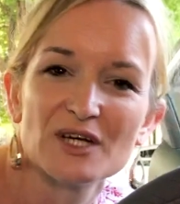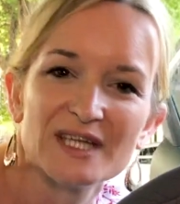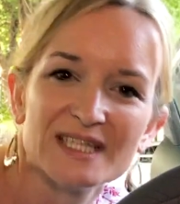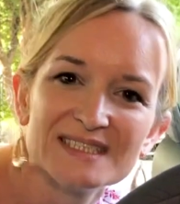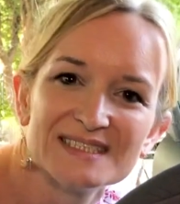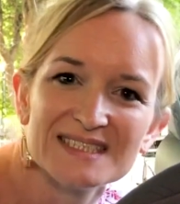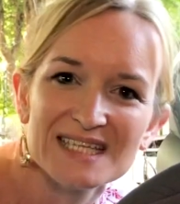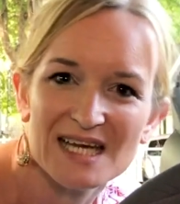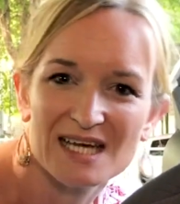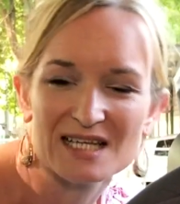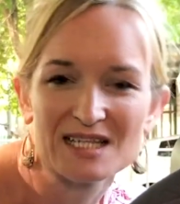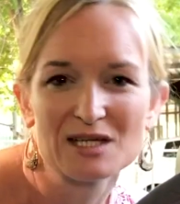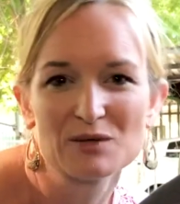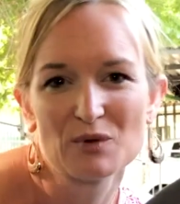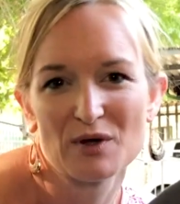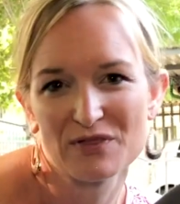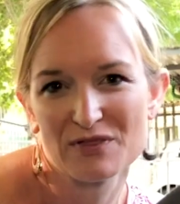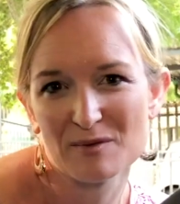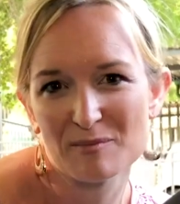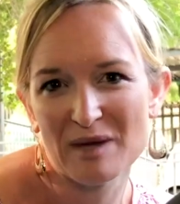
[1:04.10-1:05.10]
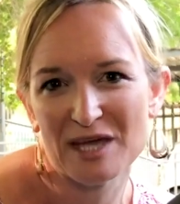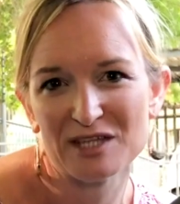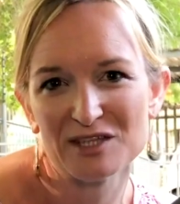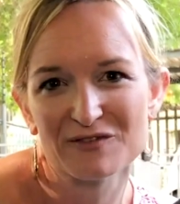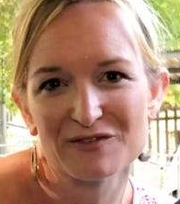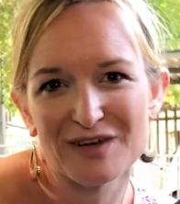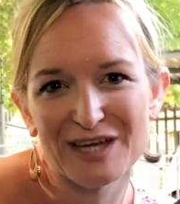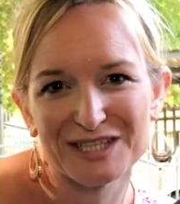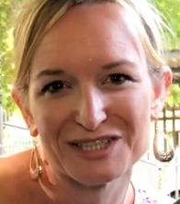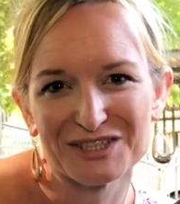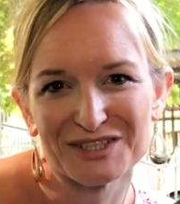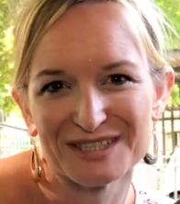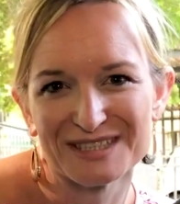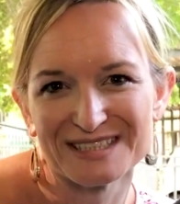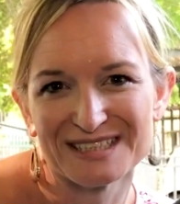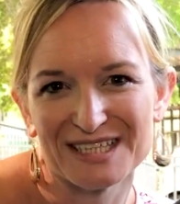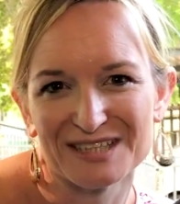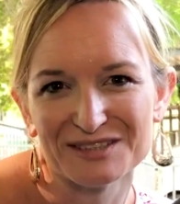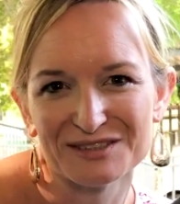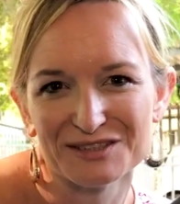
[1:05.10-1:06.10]
exactly what the manufacturer
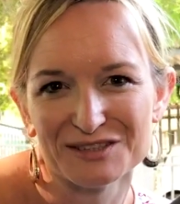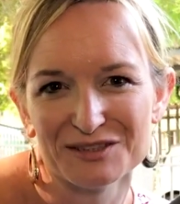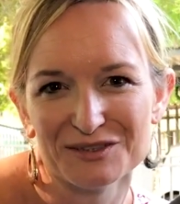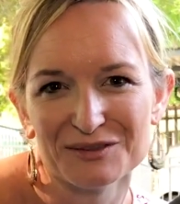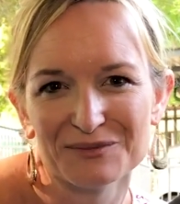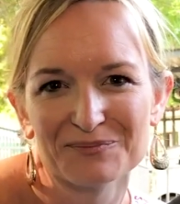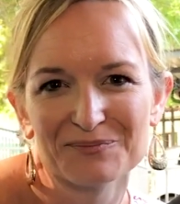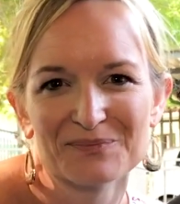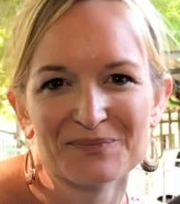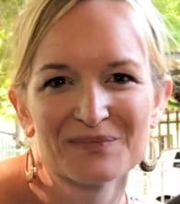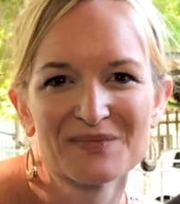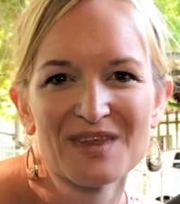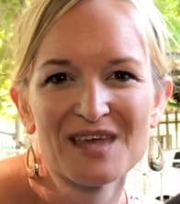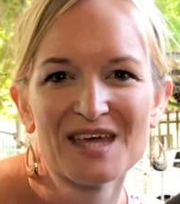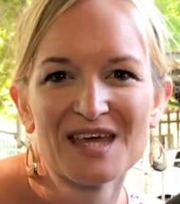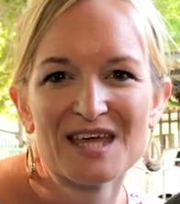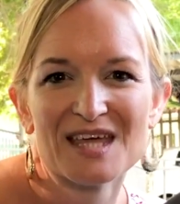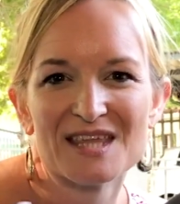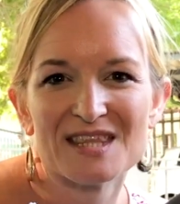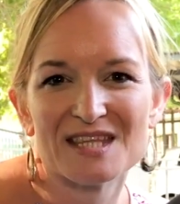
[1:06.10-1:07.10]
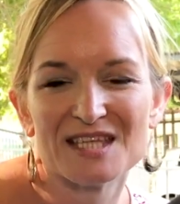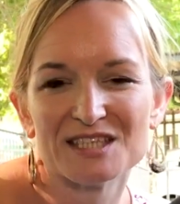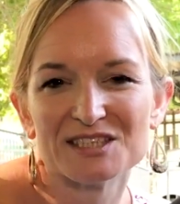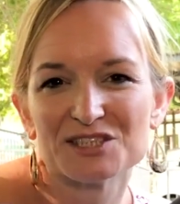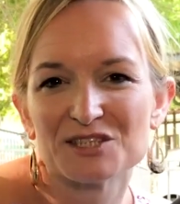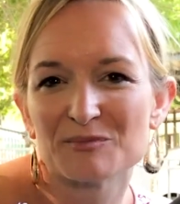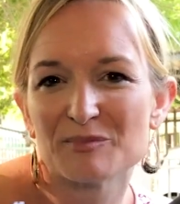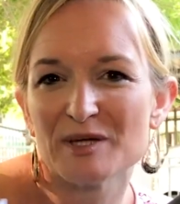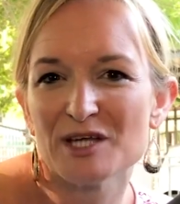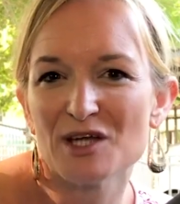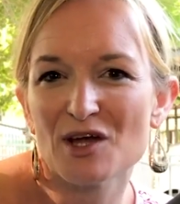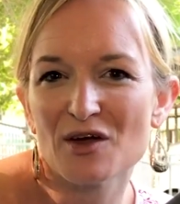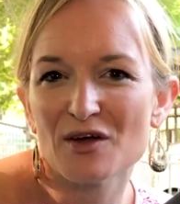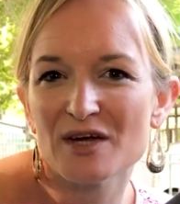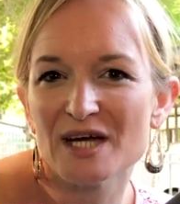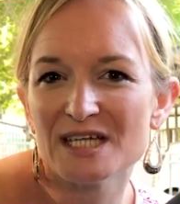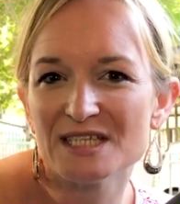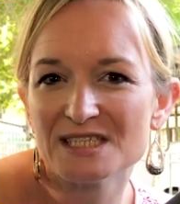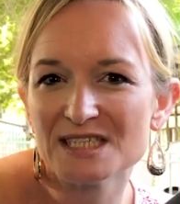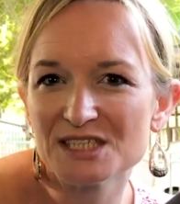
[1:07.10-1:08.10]
tells you. There should be no
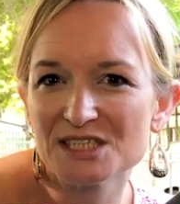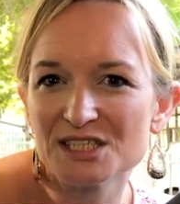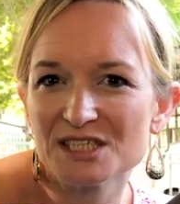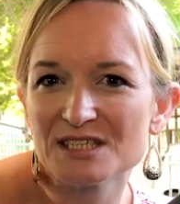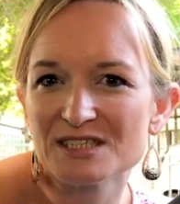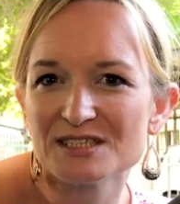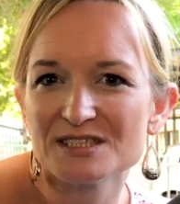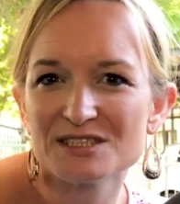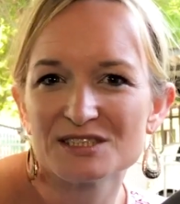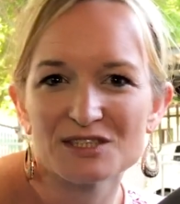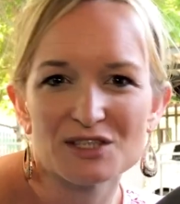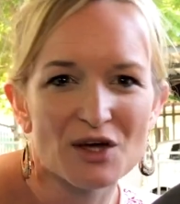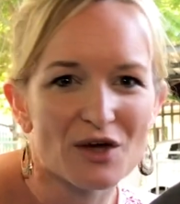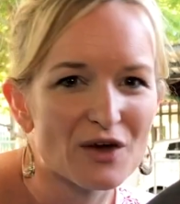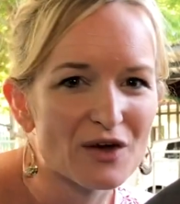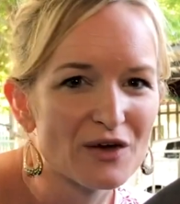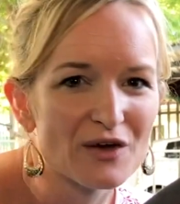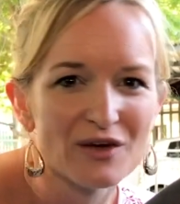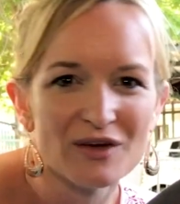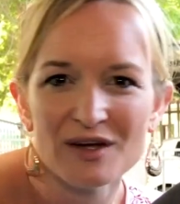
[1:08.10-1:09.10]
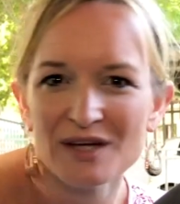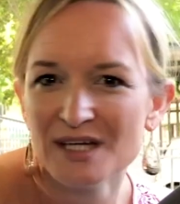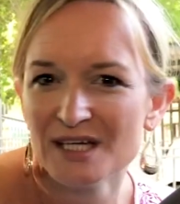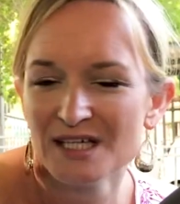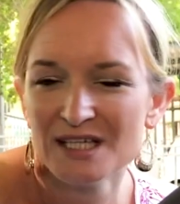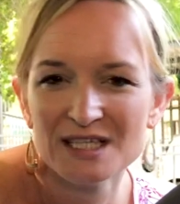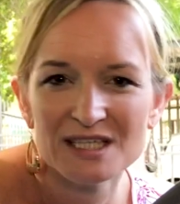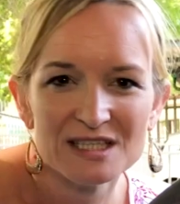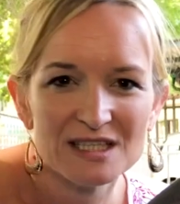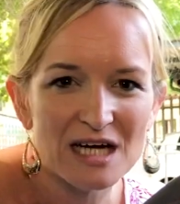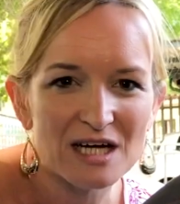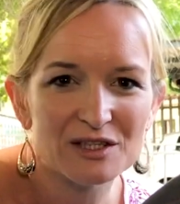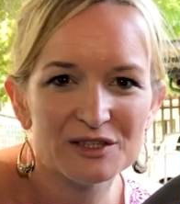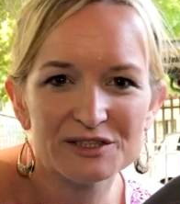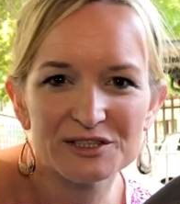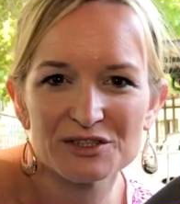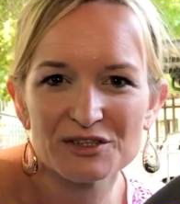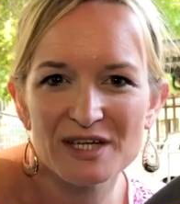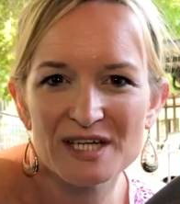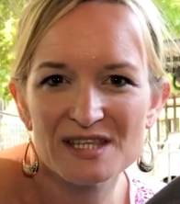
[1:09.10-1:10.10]
additions, no
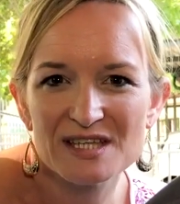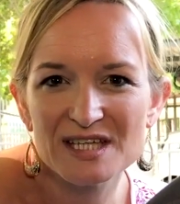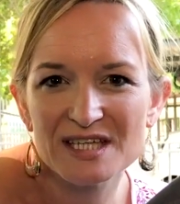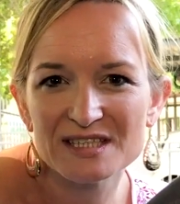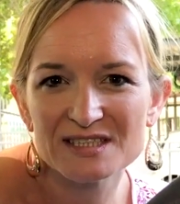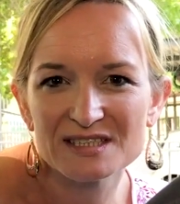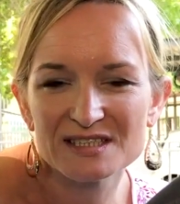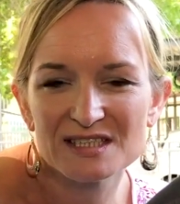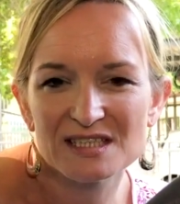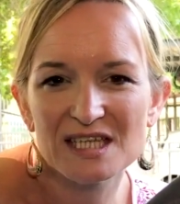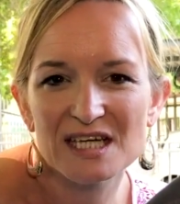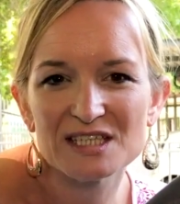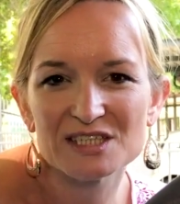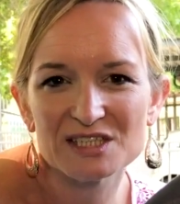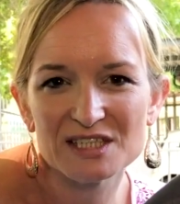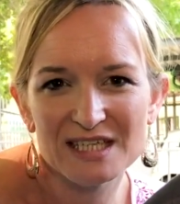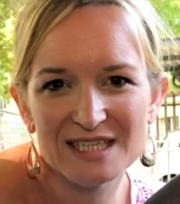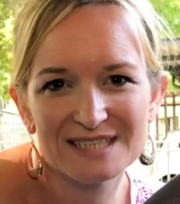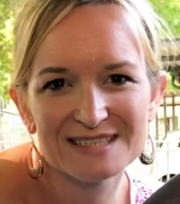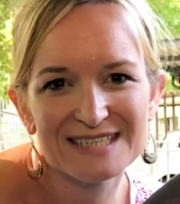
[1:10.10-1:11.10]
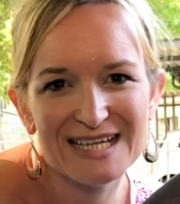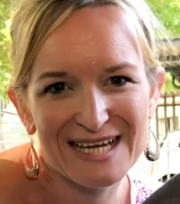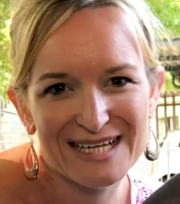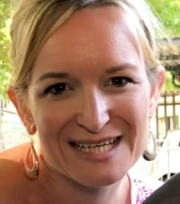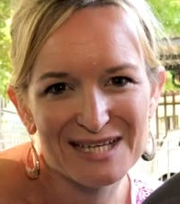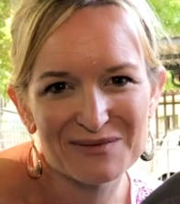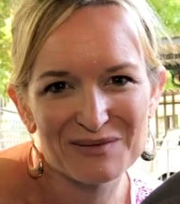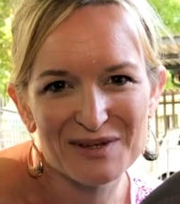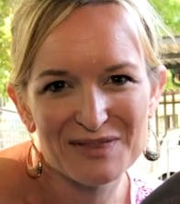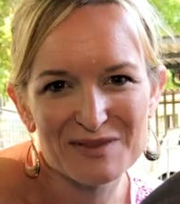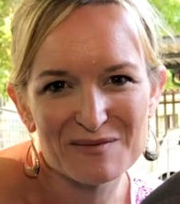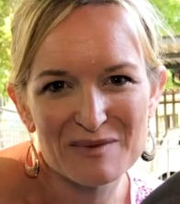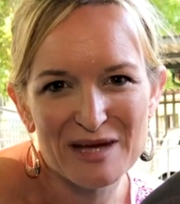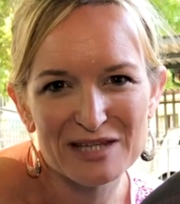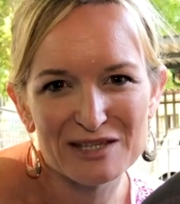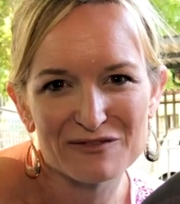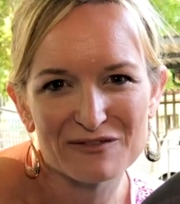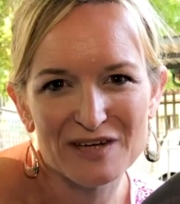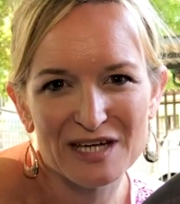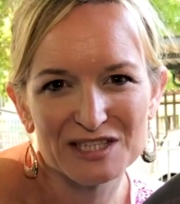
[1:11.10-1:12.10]
altering the installation, exactly what the
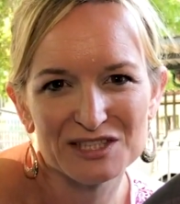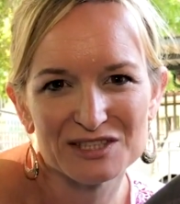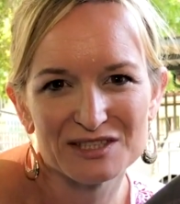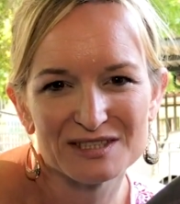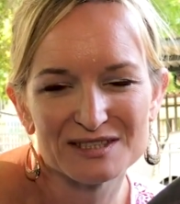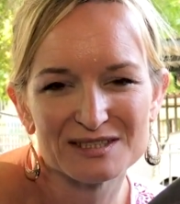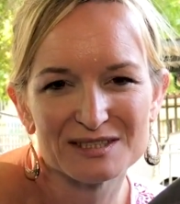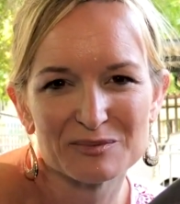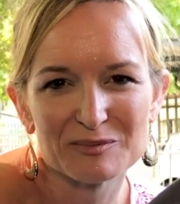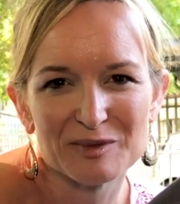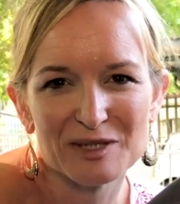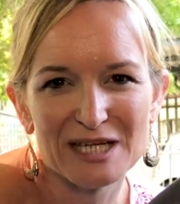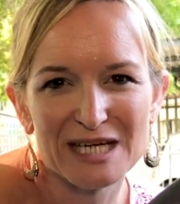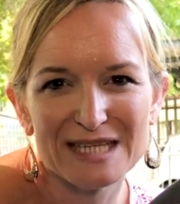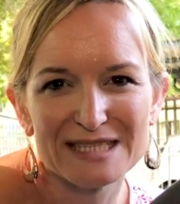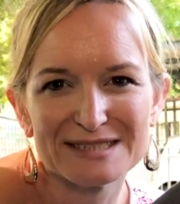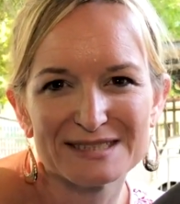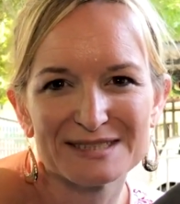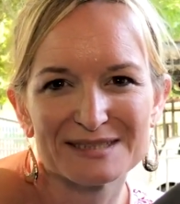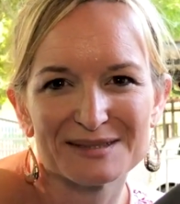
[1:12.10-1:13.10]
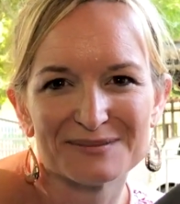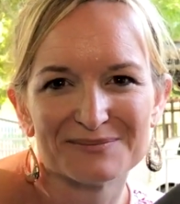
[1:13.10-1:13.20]
manufacturer stipulates.